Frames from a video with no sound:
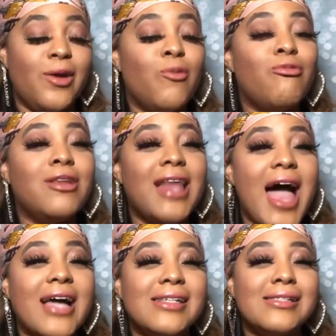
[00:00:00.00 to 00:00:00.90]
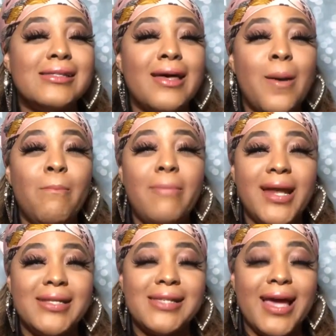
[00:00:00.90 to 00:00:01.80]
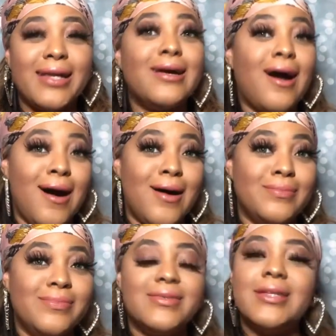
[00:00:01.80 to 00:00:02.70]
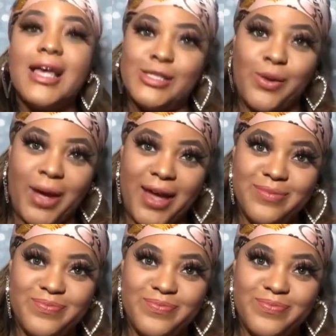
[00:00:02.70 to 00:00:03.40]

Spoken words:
Relax. Meditate, calm, it's okay.